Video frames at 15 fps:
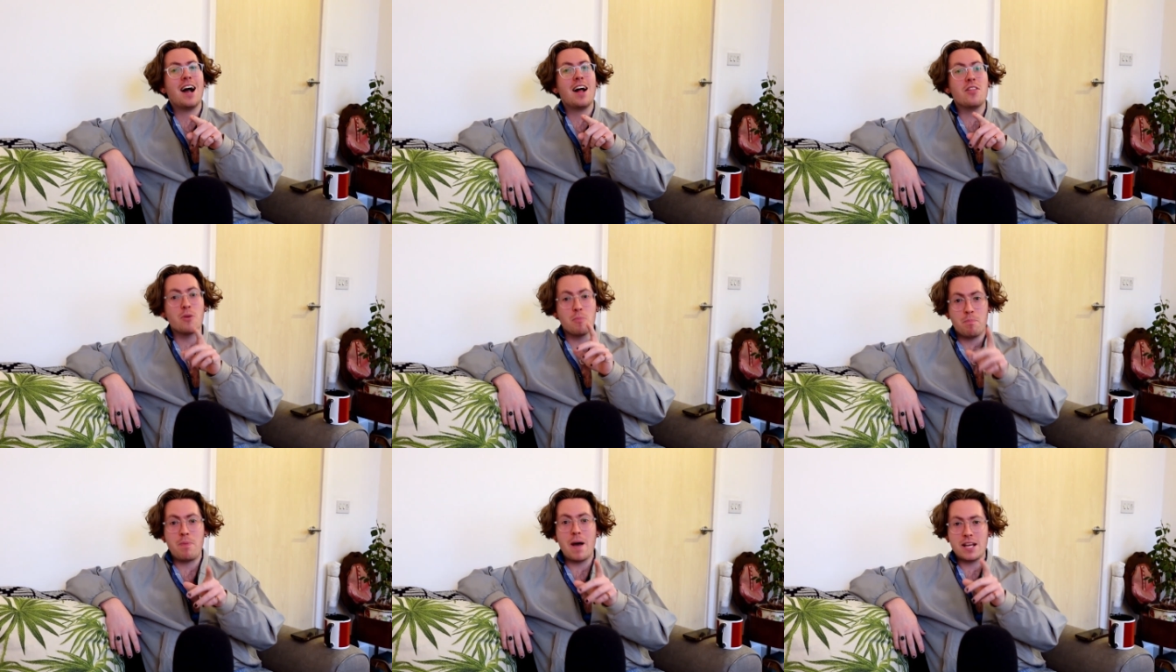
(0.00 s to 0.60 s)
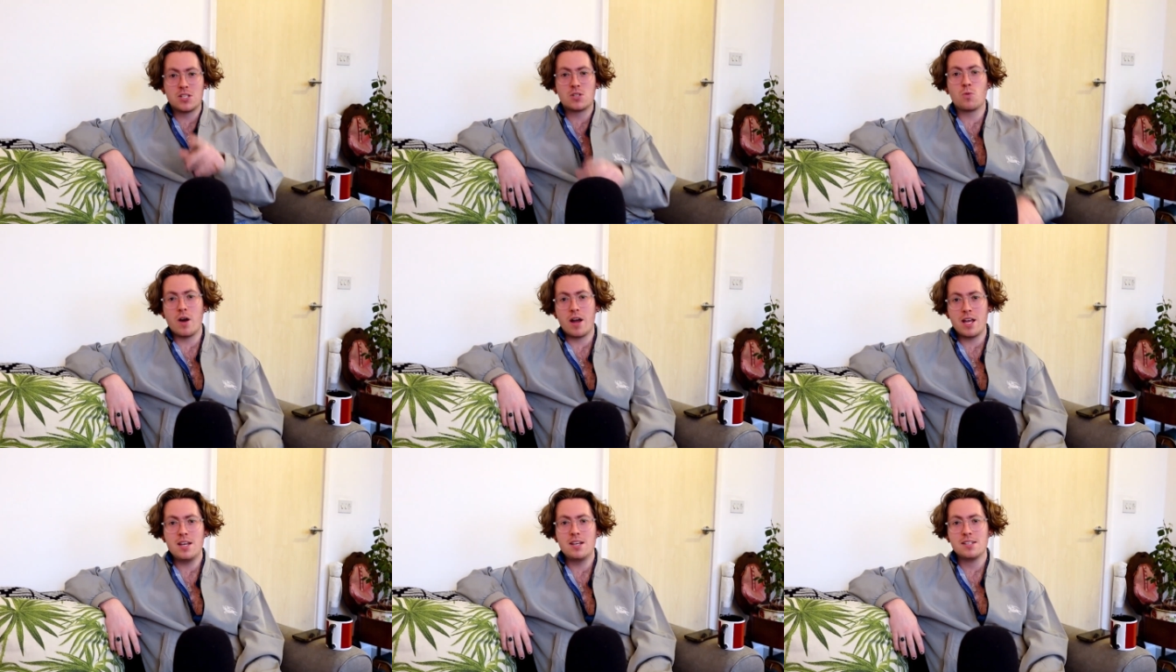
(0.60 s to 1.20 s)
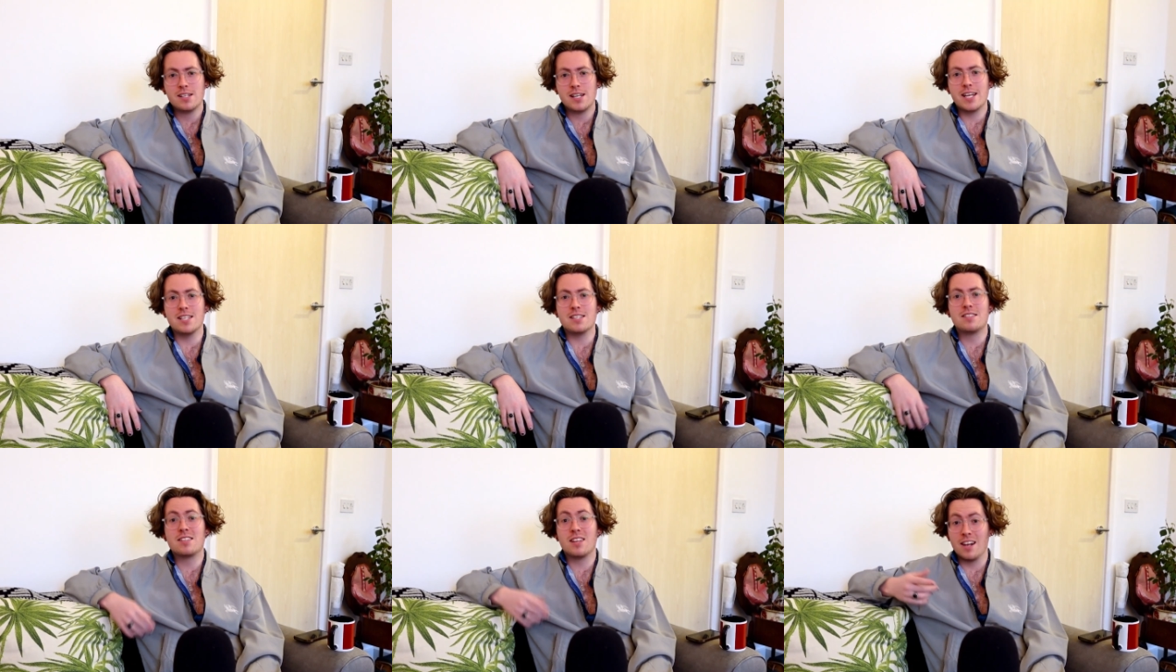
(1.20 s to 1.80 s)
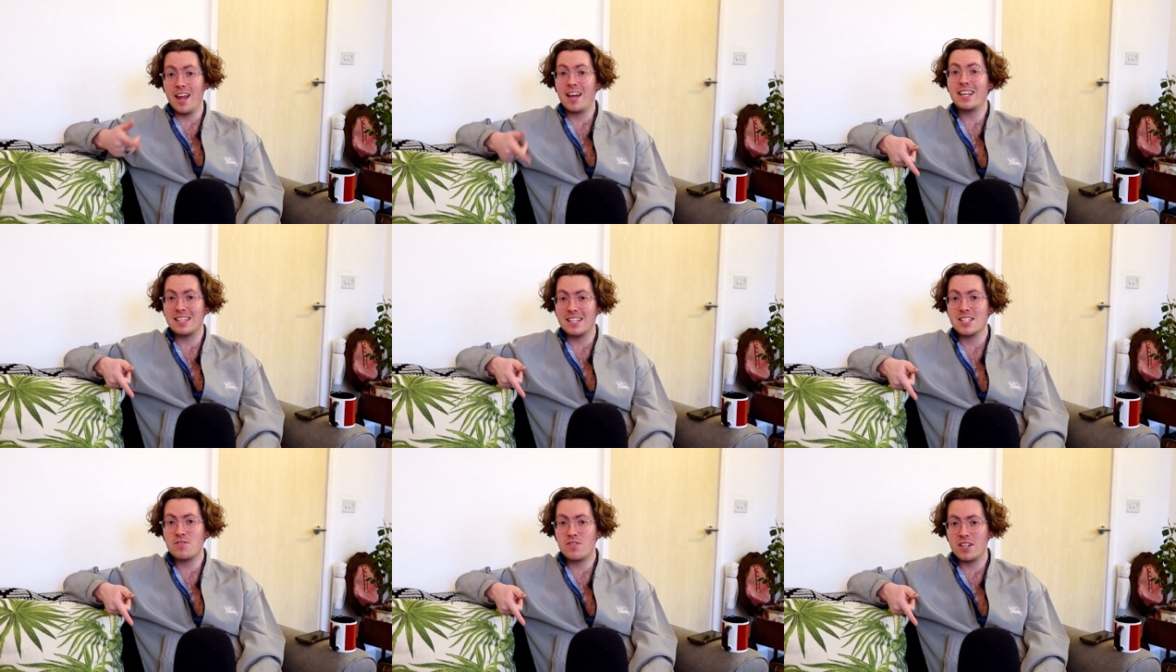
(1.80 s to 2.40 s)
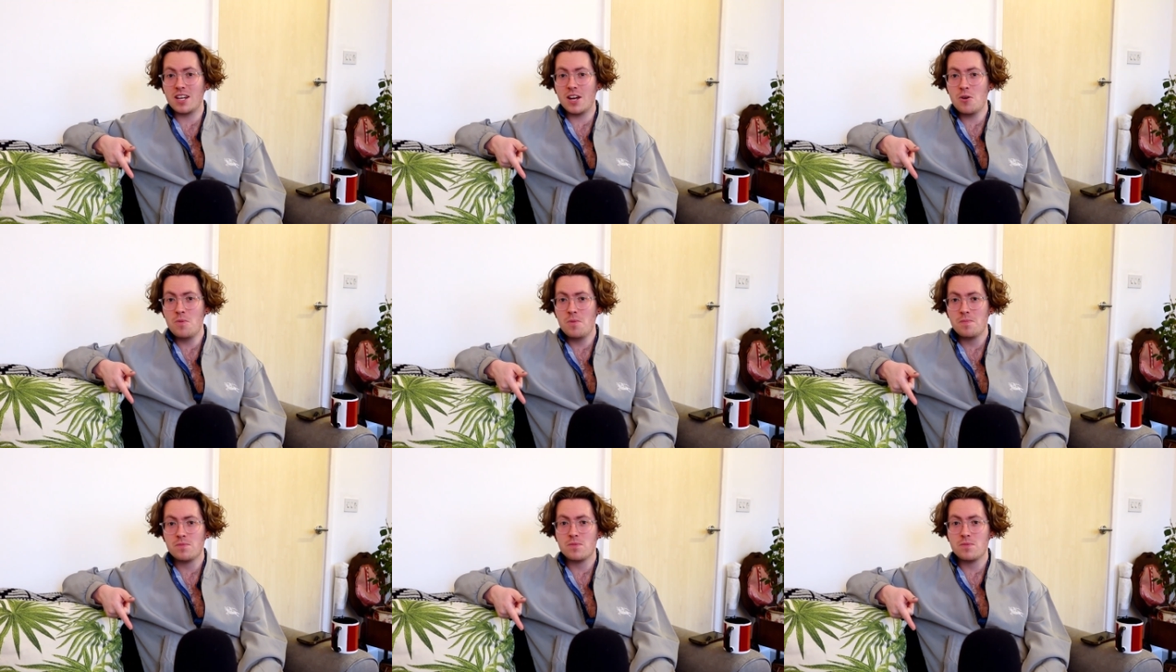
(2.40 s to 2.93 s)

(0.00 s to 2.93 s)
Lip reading: the best way is to like this video